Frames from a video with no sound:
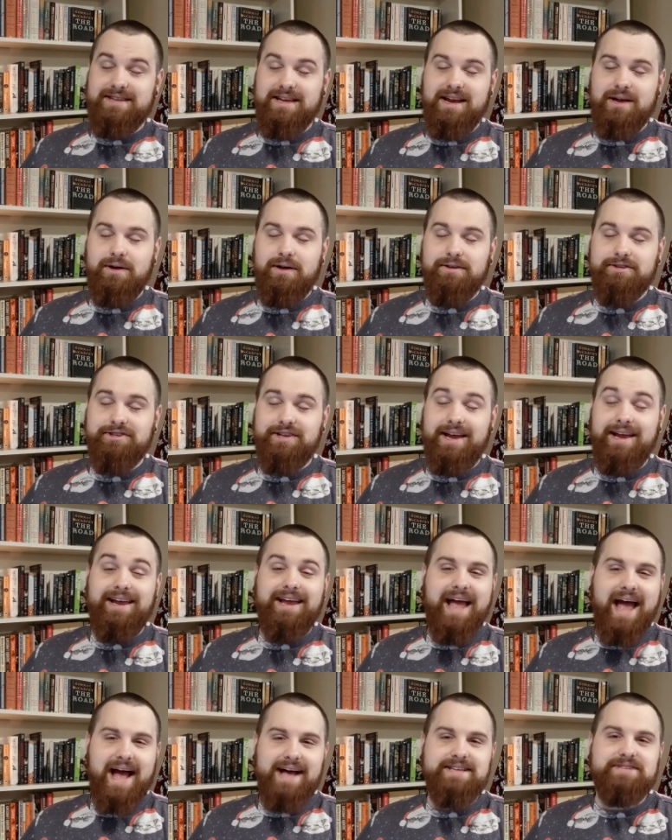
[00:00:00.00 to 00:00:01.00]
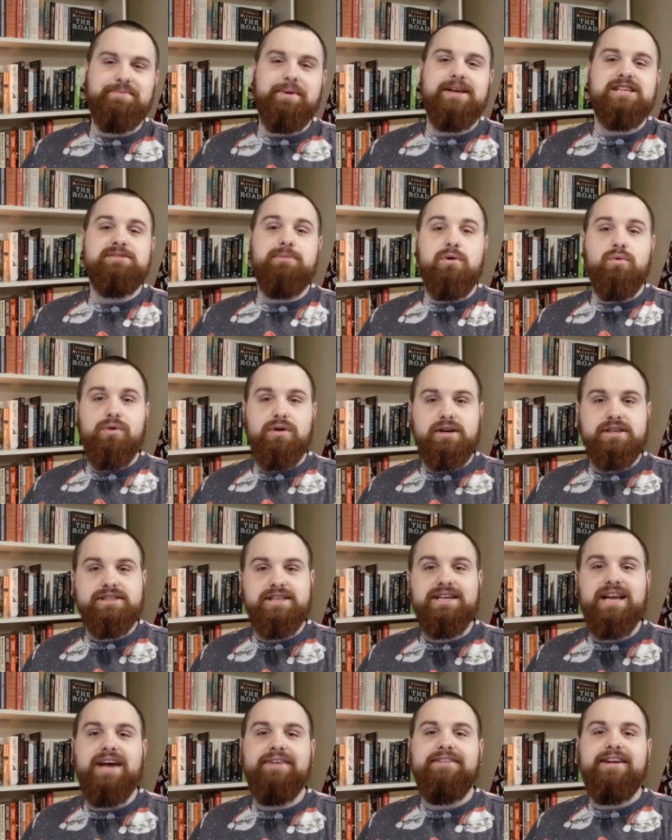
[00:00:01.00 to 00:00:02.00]
Instead, I'll say Caste by Isabel
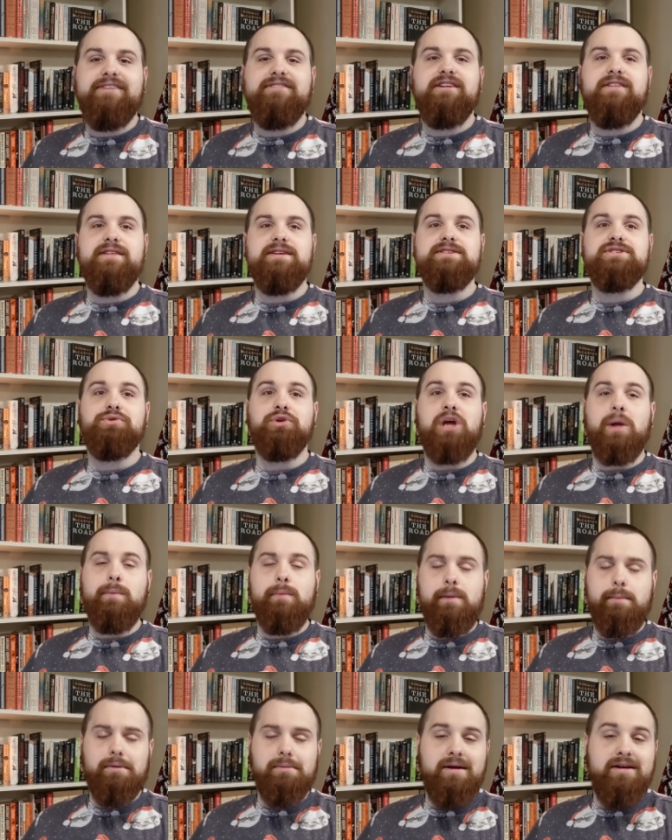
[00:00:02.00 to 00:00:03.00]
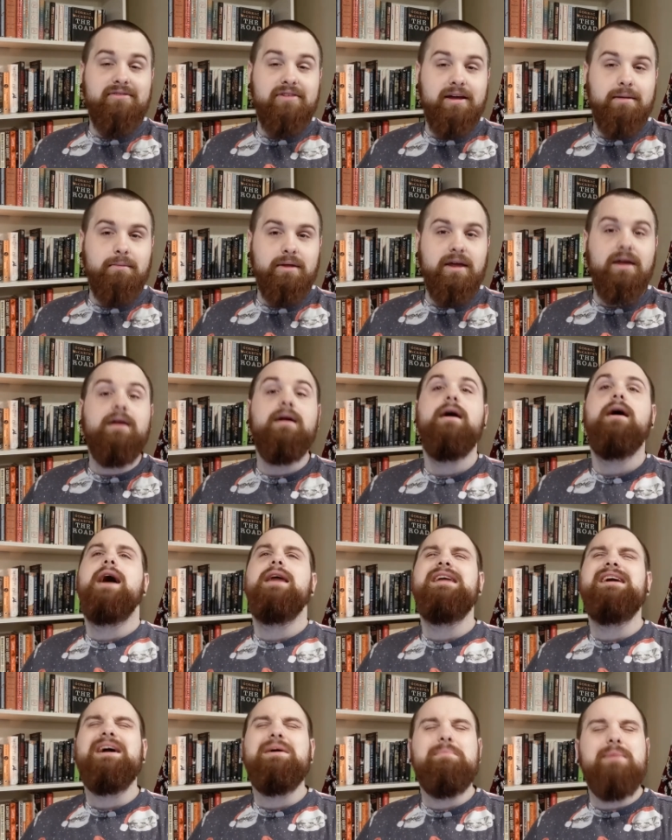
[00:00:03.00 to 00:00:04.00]
Wilkerson. I've gifted this to a couple people in my family.
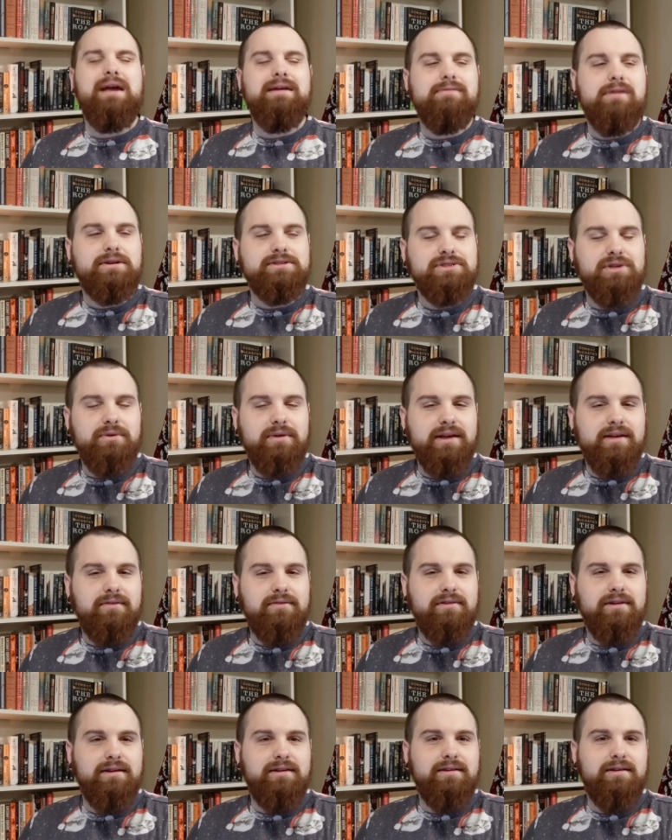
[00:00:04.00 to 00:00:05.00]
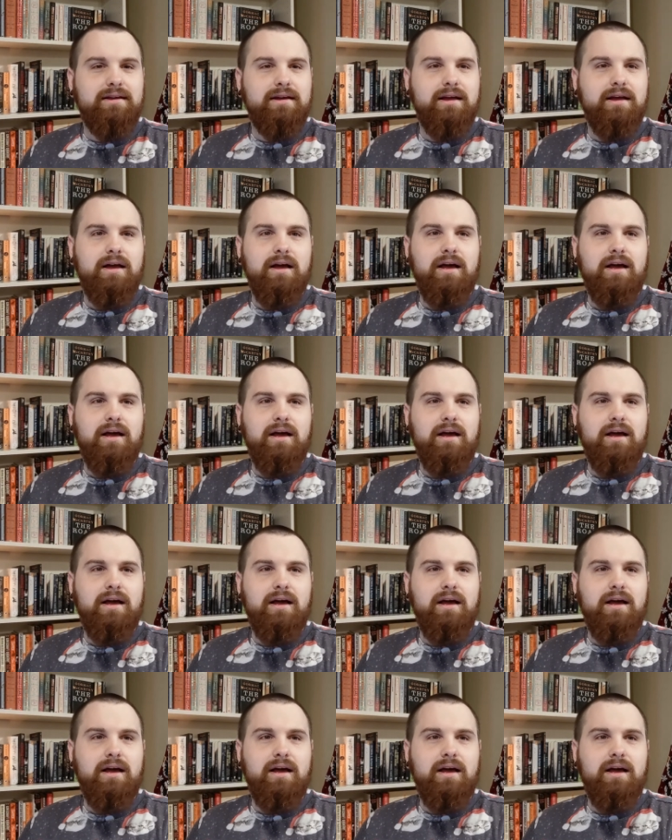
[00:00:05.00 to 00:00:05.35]
I think I may have also gifted